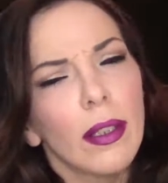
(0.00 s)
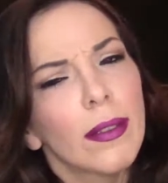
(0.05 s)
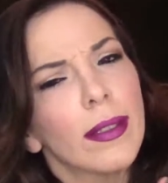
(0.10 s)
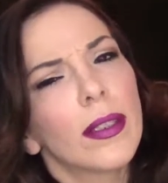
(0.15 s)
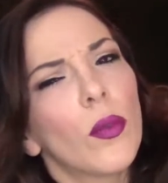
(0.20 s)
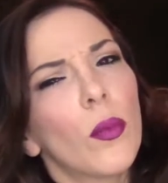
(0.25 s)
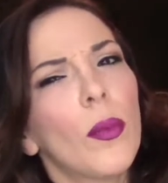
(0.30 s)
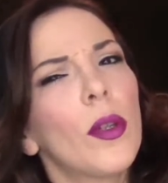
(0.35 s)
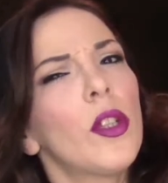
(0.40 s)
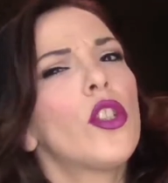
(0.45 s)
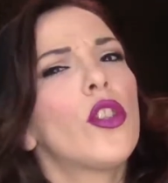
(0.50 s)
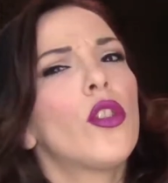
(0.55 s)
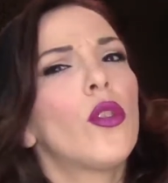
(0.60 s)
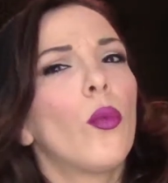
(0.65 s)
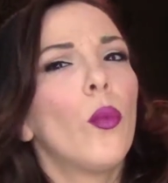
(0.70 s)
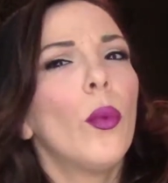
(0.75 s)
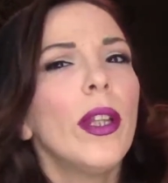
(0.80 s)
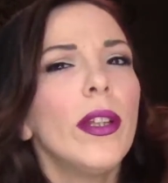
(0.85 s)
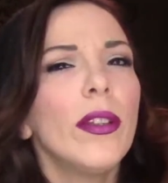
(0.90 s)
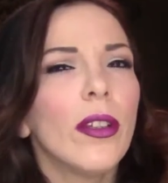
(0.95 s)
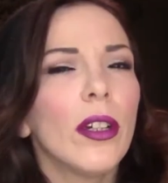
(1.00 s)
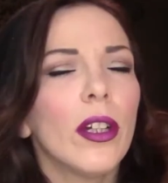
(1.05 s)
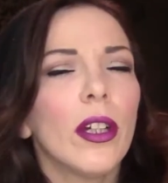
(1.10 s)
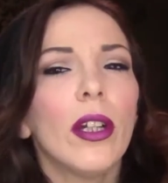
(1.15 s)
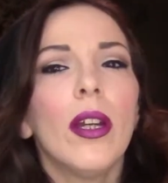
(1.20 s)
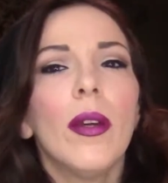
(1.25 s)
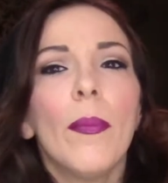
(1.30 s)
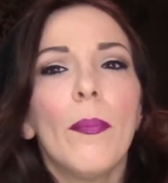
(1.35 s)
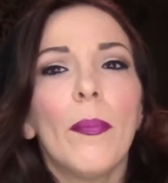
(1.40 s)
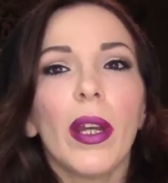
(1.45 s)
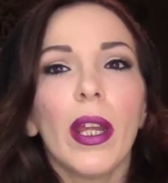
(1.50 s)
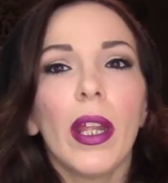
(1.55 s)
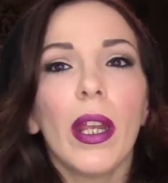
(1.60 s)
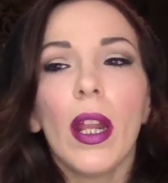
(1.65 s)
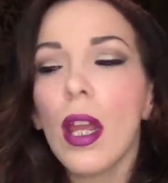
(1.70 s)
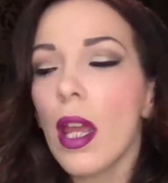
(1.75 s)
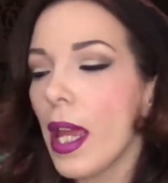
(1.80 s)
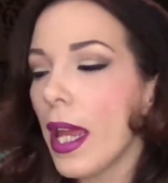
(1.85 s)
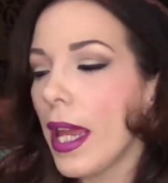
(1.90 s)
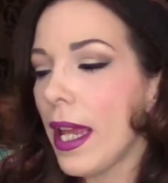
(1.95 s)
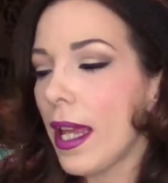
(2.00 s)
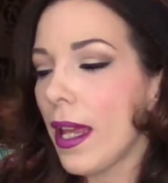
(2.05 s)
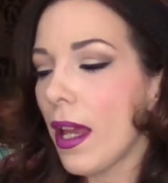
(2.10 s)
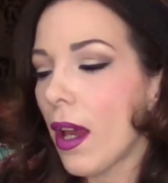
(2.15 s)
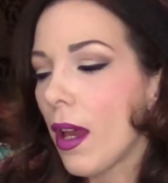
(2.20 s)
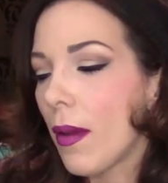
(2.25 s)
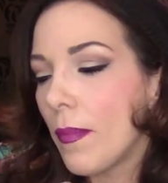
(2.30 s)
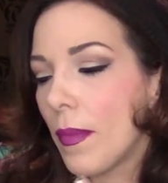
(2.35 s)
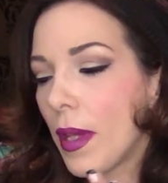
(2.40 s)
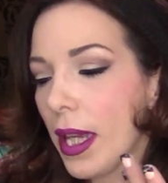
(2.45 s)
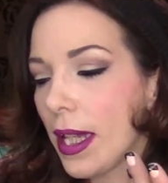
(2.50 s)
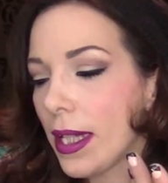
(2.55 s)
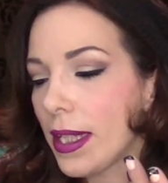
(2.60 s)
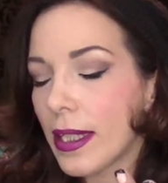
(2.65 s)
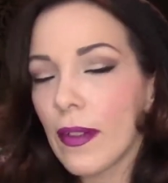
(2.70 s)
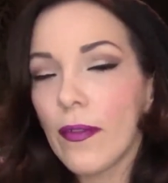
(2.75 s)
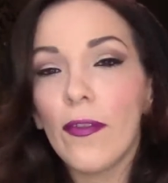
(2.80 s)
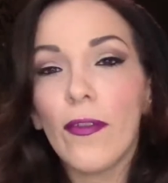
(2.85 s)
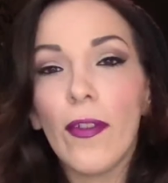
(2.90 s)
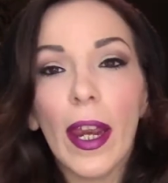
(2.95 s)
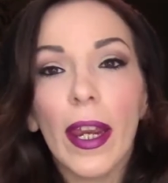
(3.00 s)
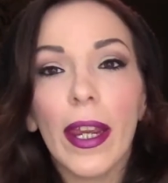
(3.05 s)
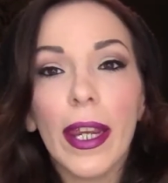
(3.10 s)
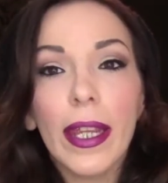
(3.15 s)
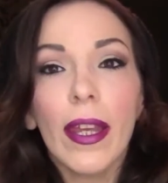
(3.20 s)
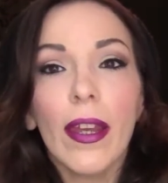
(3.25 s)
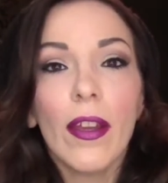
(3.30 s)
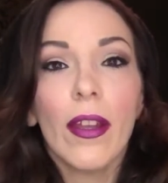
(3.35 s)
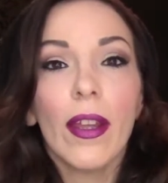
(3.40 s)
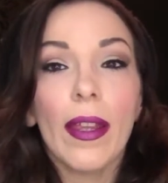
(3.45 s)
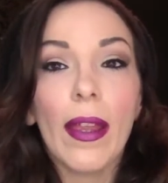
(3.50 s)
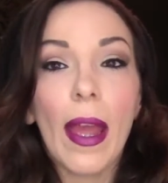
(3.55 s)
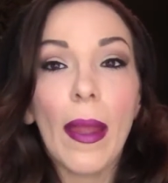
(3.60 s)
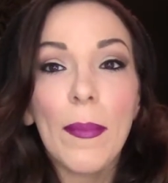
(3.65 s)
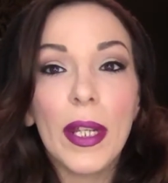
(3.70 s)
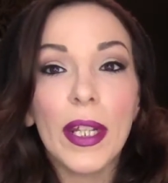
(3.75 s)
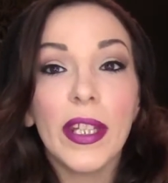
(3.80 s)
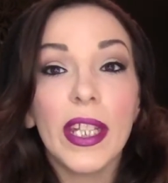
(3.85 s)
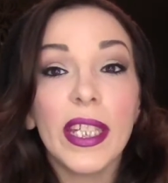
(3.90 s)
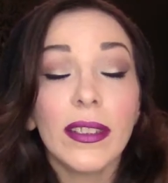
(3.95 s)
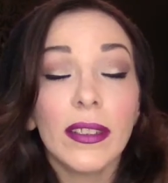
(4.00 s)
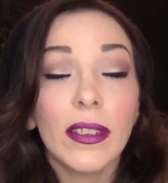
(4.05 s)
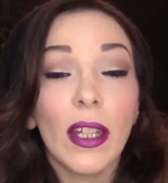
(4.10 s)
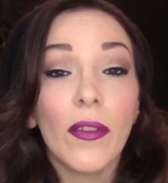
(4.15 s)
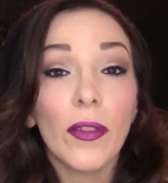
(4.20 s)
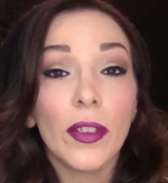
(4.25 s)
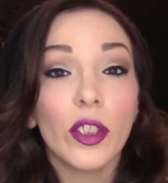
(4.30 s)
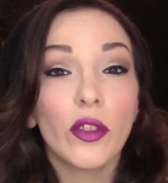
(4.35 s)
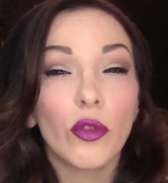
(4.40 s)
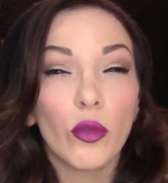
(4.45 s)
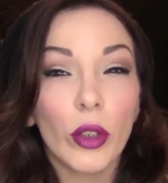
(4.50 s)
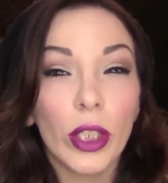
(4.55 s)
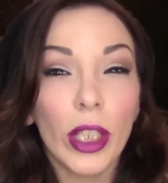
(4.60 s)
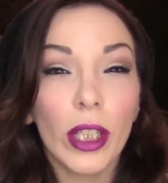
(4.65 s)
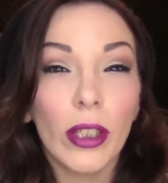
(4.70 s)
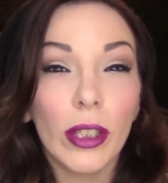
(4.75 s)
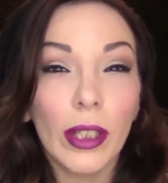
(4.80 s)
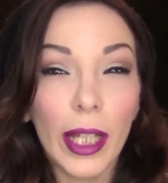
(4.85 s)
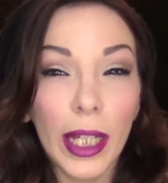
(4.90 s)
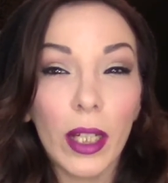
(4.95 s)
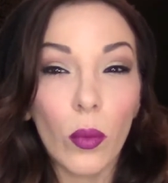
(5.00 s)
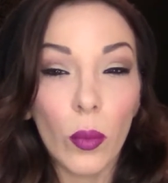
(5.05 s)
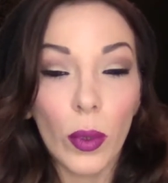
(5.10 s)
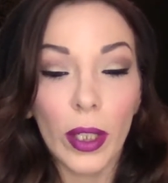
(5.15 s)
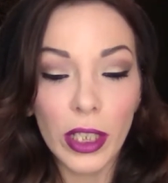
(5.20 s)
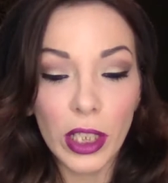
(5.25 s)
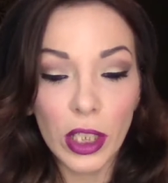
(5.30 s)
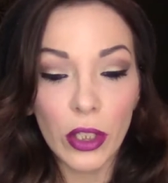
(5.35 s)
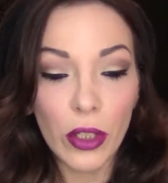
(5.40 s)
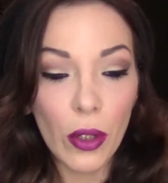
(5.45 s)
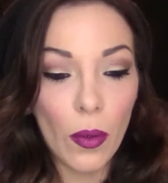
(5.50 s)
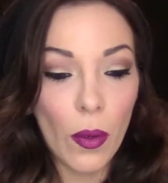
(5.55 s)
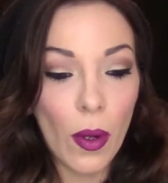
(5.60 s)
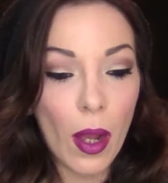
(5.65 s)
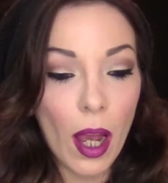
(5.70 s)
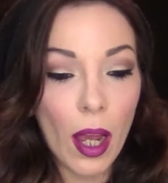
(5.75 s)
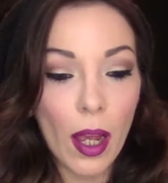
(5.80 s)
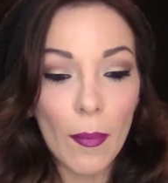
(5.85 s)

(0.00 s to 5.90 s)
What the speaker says: it so much in the winter, but it's a very, I mean, this stuff is real liquid, you know.